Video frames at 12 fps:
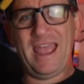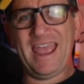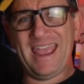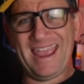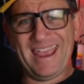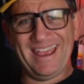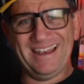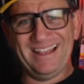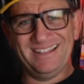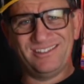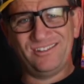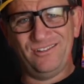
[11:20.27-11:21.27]
And
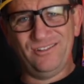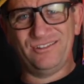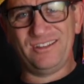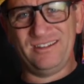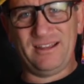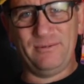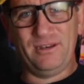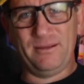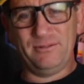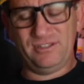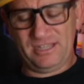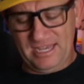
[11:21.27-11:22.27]
as soon as the
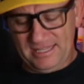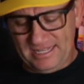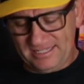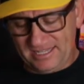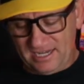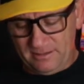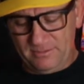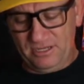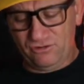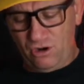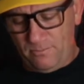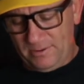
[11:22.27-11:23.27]
WWDC that's going to
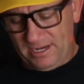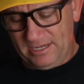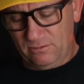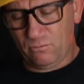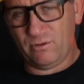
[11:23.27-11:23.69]
be dropping,